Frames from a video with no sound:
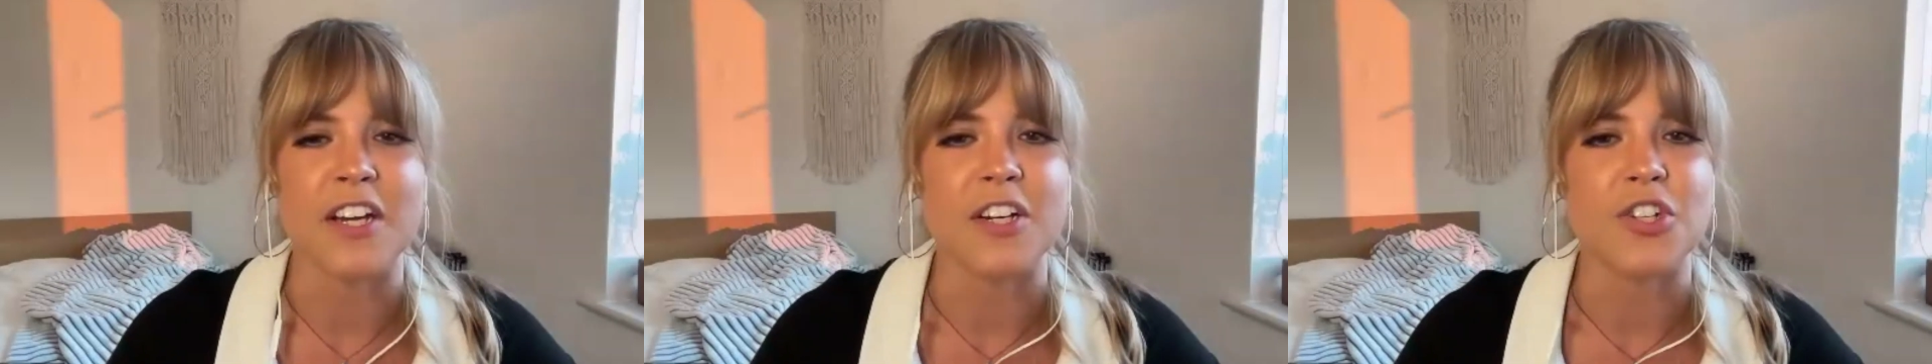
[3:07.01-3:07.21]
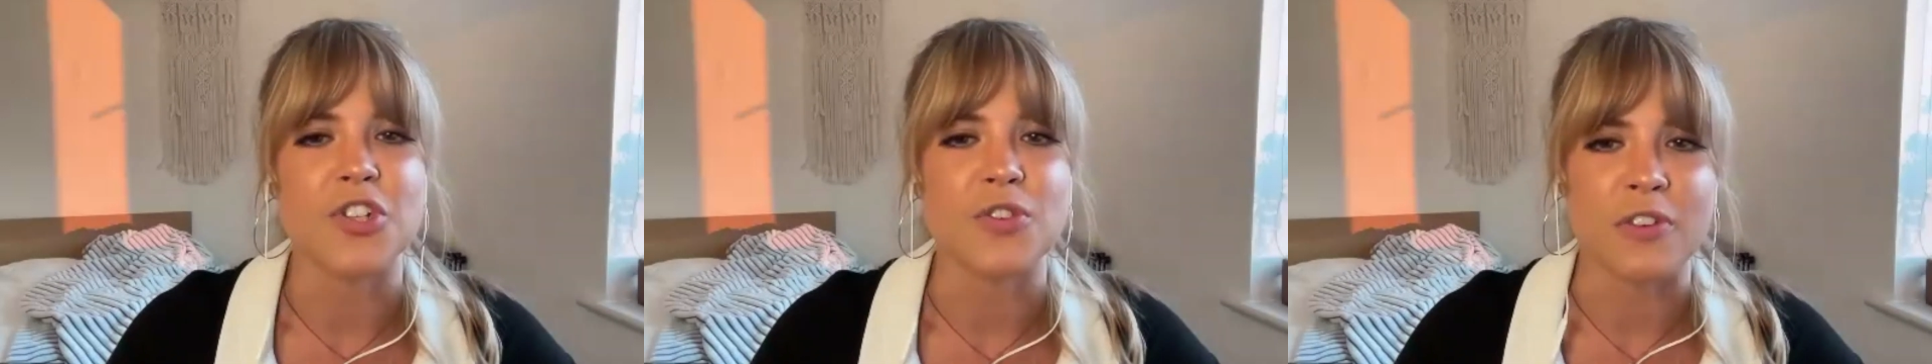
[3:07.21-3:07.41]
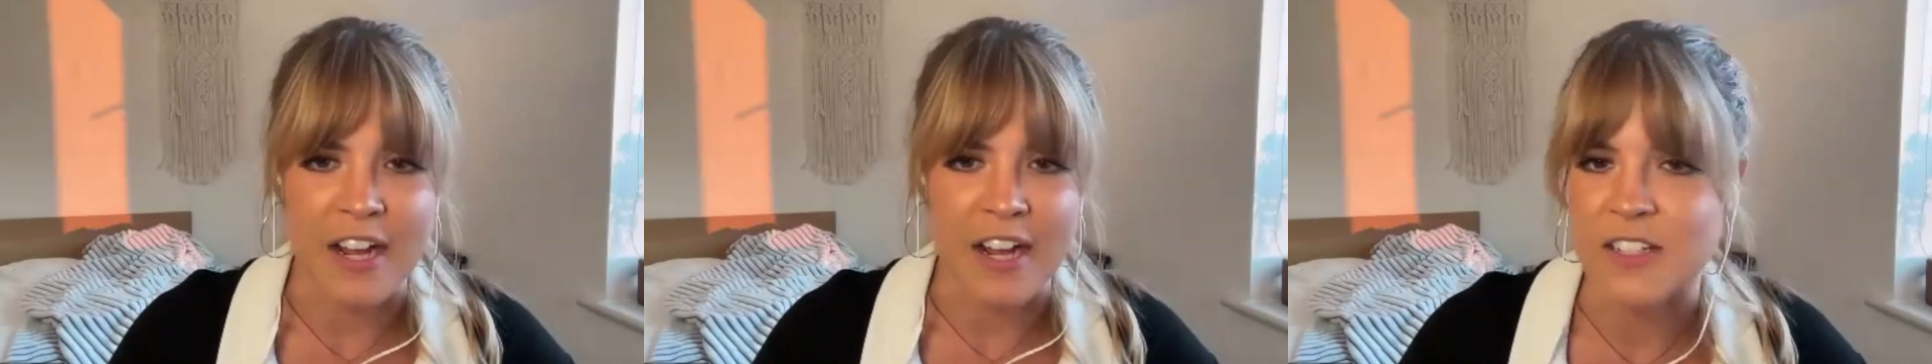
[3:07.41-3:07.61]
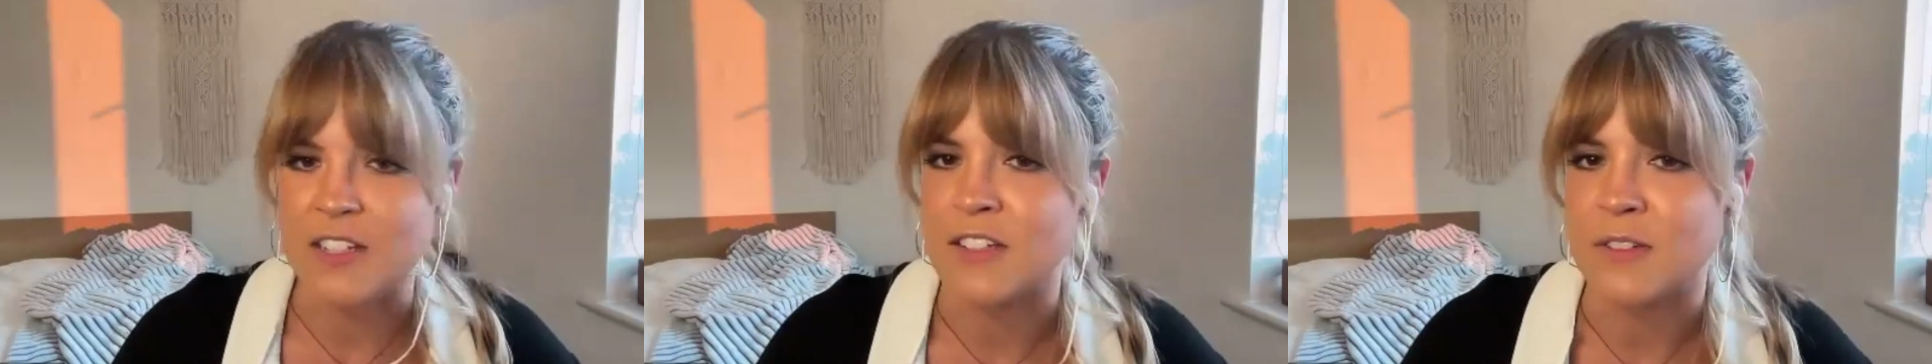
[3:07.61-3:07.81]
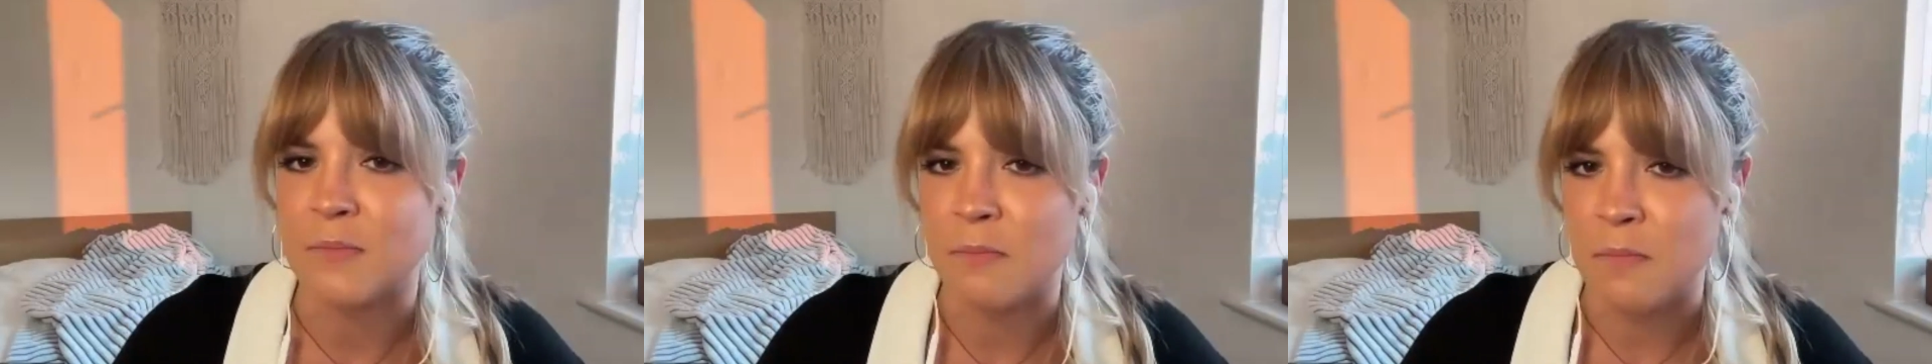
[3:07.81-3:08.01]

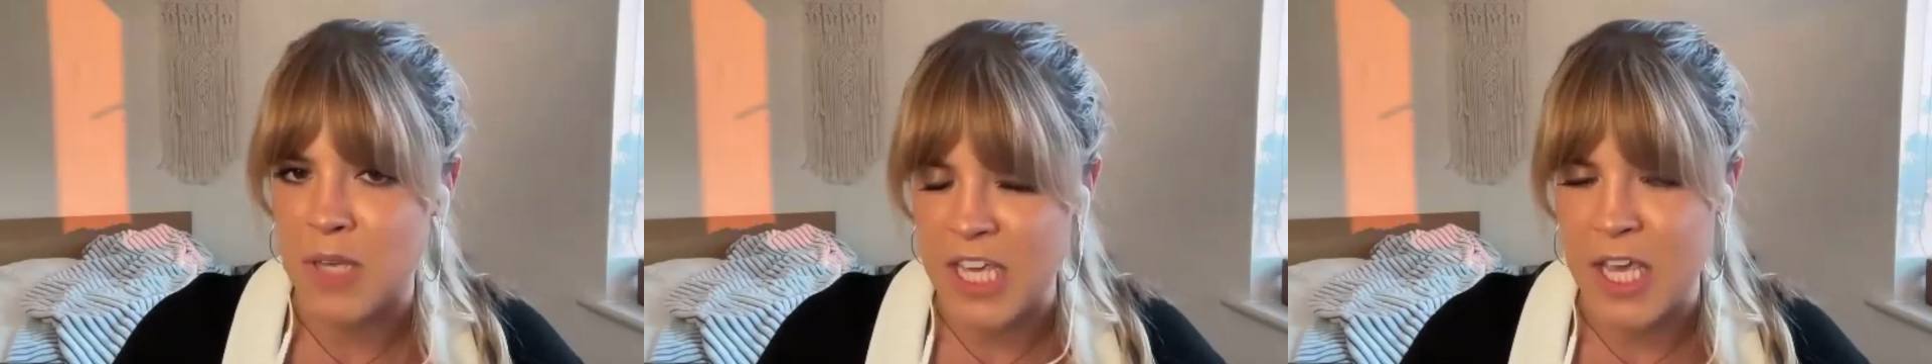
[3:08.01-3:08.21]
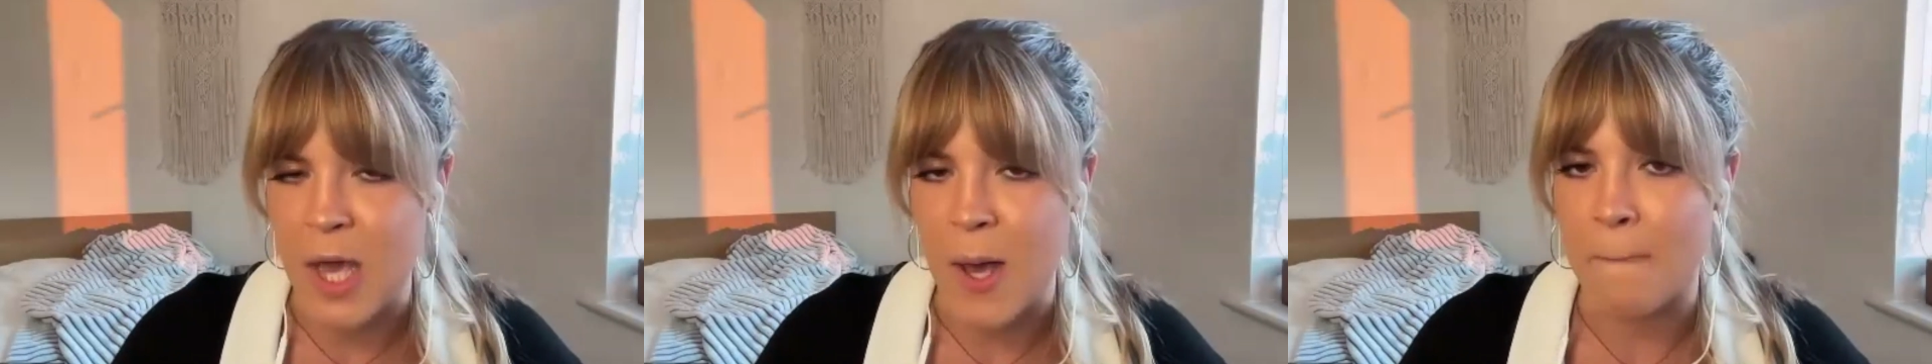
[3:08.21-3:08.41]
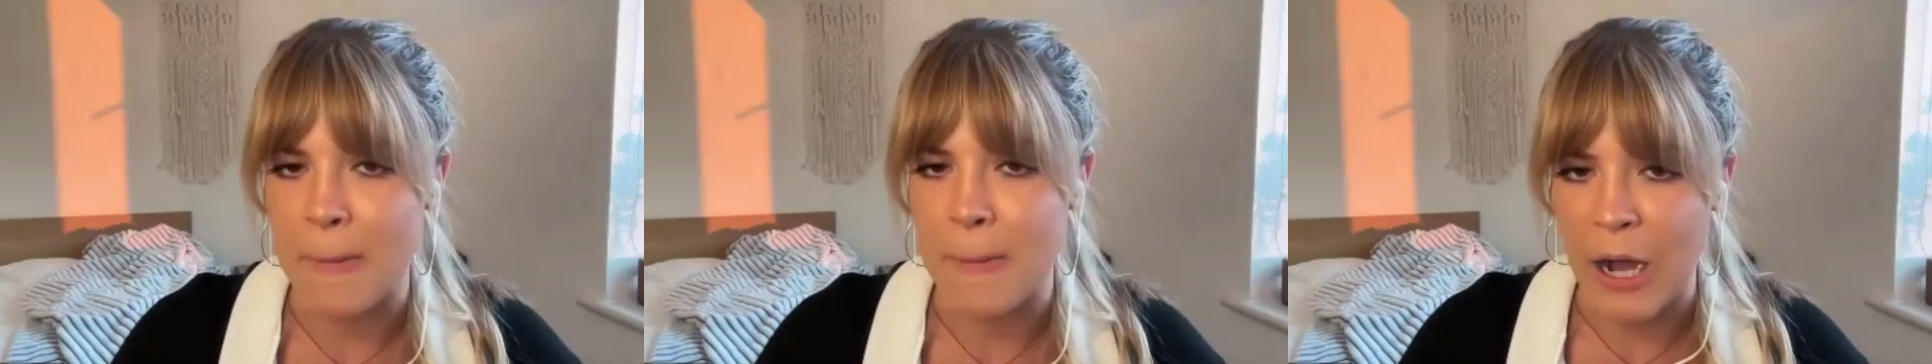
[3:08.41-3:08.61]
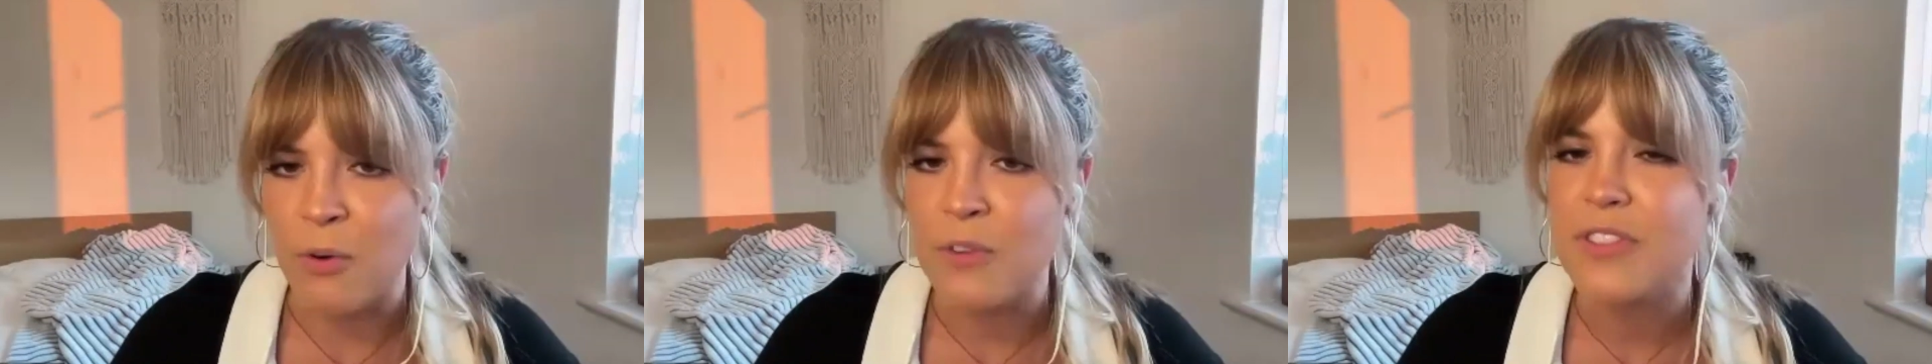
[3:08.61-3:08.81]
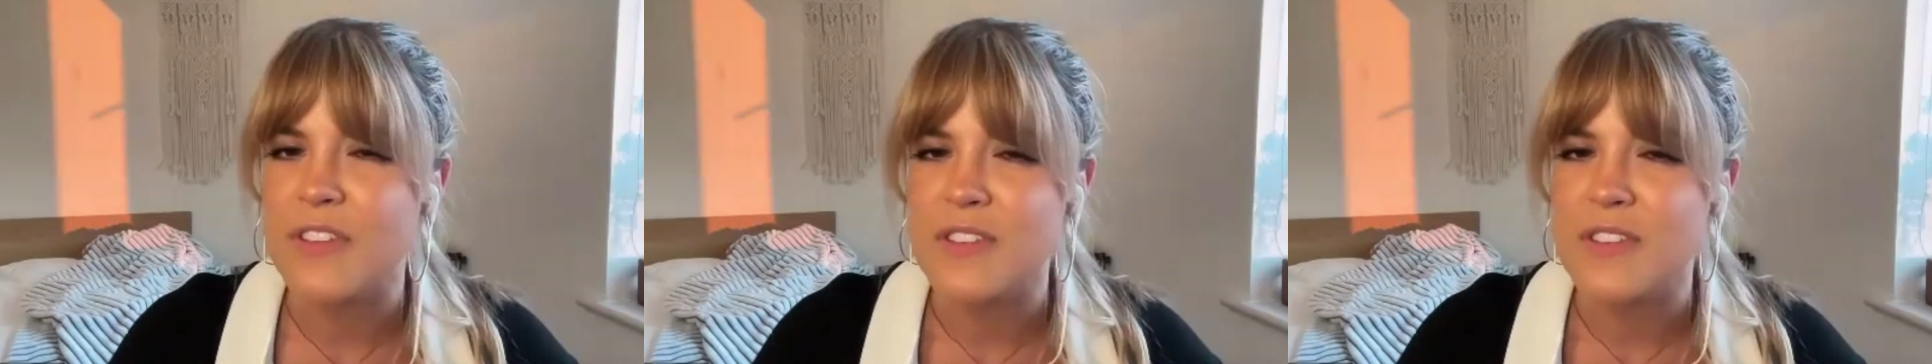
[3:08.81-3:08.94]
attracted me about